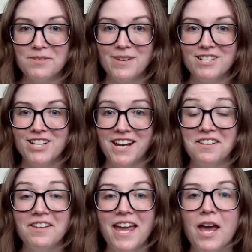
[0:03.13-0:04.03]
to my
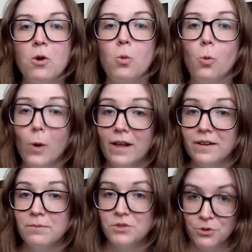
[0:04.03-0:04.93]
channel and
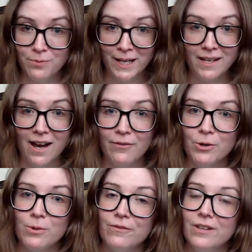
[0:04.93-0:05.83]
welcome to my cover
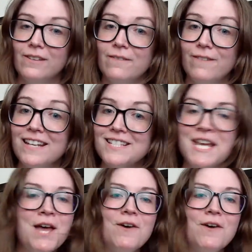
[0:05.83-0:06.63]
reveal event